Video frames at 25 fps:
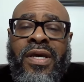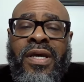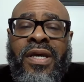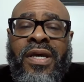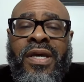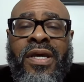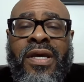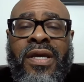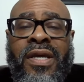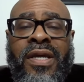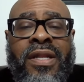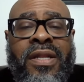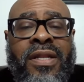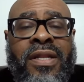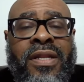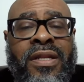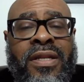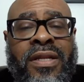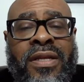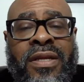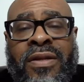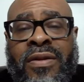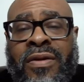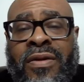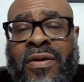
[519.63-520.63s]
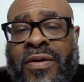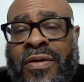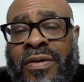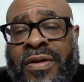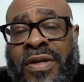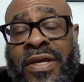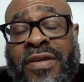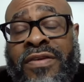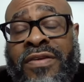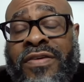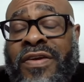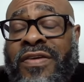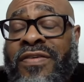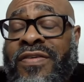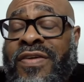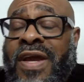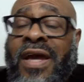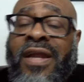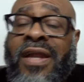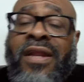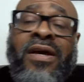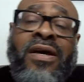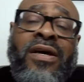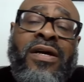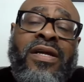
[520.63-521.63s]
And, you know, it just
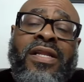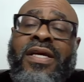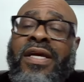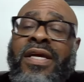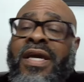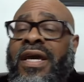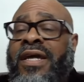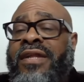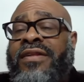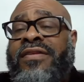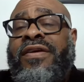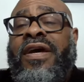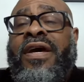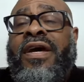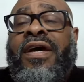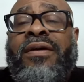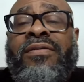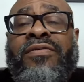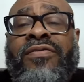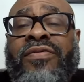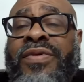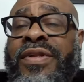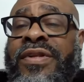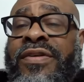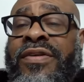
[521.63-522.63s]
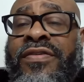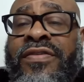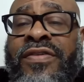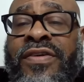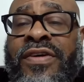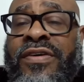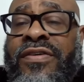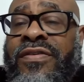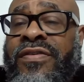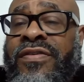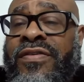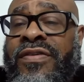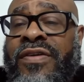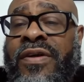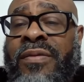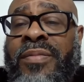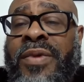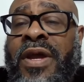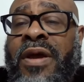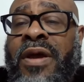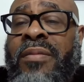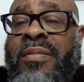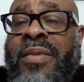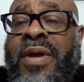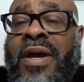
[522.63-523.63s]
got ugly at times with the Sixers. I
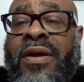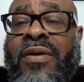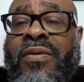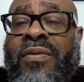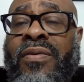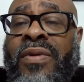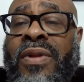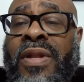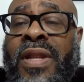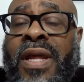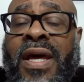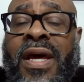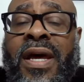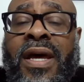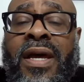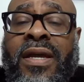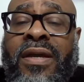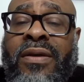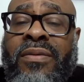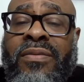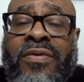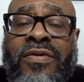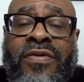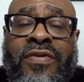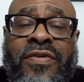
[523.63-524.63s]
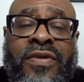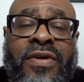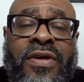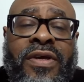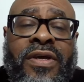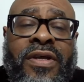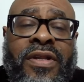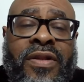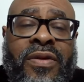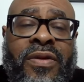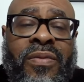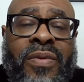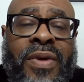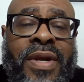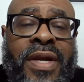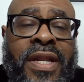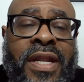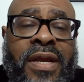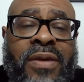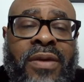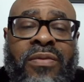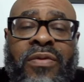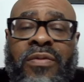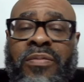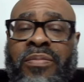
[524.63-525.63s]
mean, I'm not going to lie. It was the way
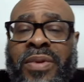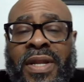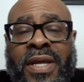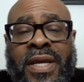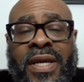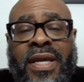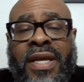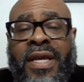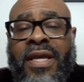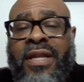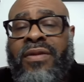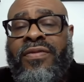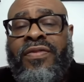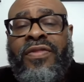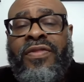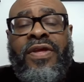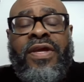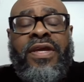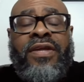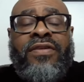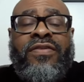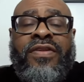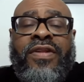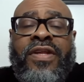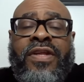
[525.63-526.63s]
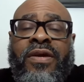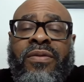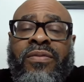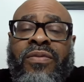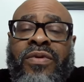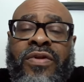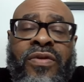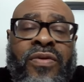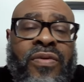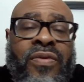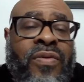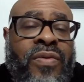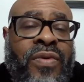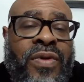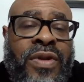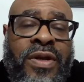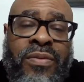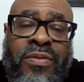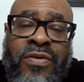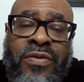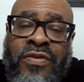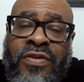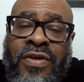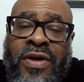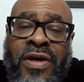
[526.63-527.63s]
they were playing, the things that they were doing.
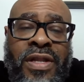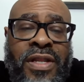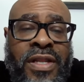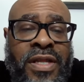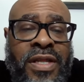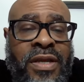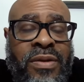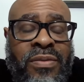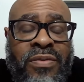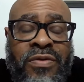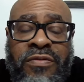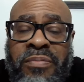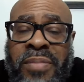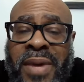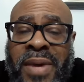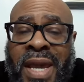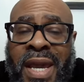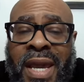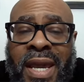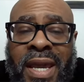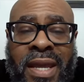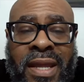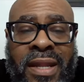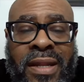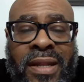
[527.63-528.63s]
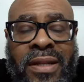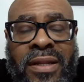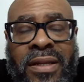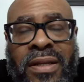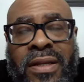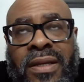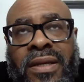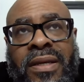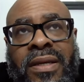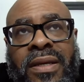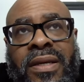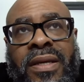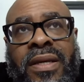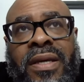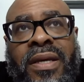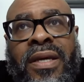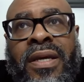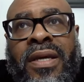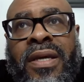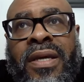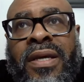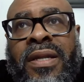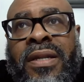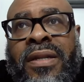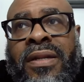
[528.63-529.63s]
It was ugly. It was bad.
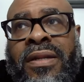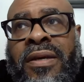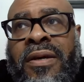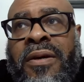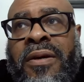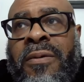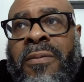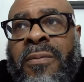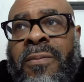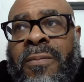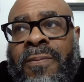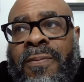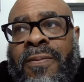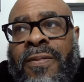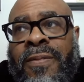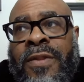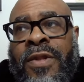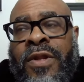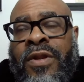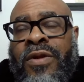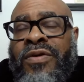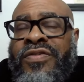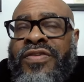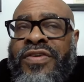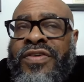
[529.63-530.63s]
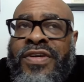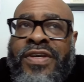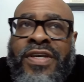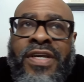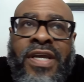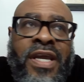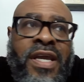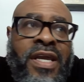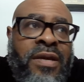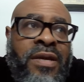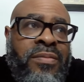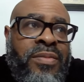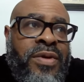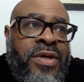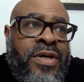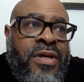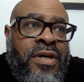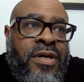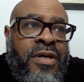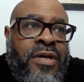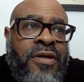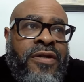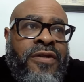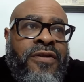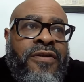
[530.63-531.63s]
And, you know, it's a shame
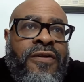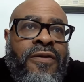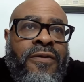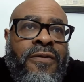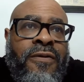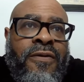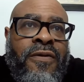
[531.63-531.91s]
because